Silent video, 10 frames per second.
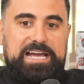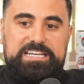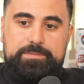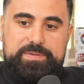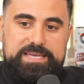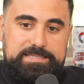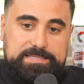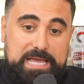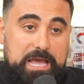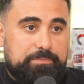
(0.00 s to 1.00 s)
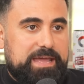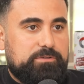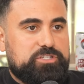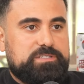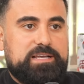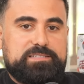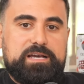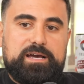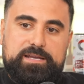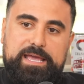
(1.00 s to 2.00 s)
I need to be in depth. I don't just ask
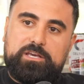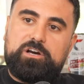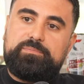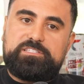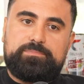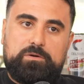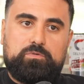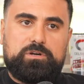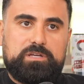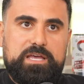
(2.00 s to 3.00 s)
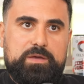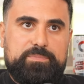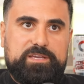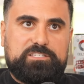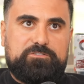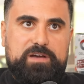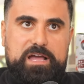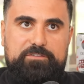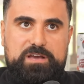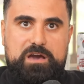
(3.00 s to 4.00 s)
God, hey, come into my work. Because if I,
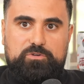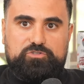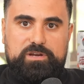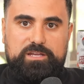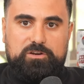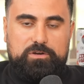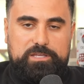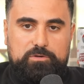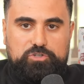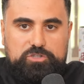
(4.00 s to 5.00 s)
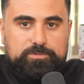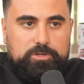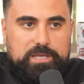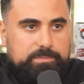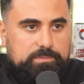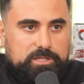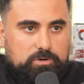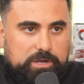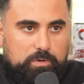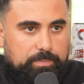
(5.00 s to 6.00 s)
if God was right here, he would just look at me and be like,
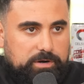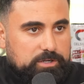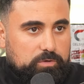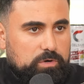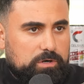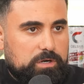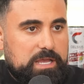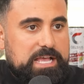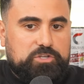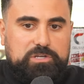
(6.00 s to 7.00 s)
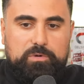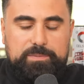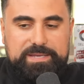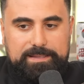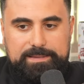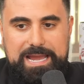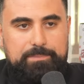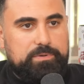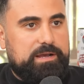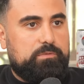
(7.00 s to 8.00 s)
okay, what part of your work? So I want to be
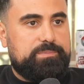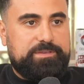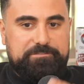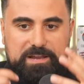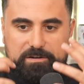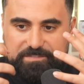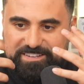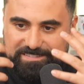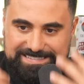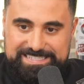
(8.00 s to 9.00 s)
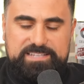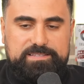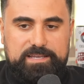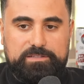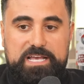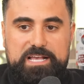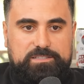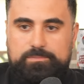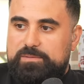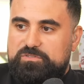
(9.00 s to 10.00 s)
elaborate. I want to be very, very detailed.
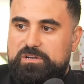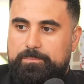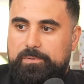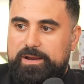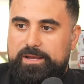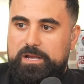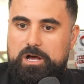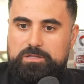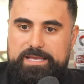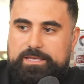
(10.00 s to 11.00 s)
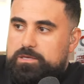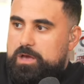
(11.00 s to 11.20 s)
Sometimes when I'm praying, I'll like,